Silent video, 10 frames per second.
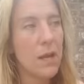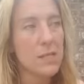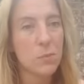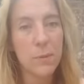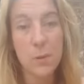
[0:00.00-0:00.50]

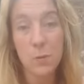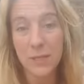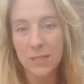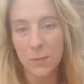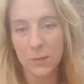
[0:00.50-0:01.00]
Us women,
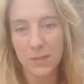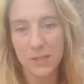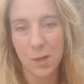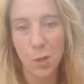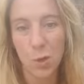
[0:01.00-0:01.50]
we deal with
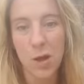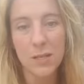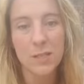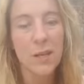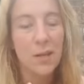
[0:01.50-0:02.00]
this a
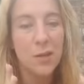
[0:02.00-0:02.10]
lot.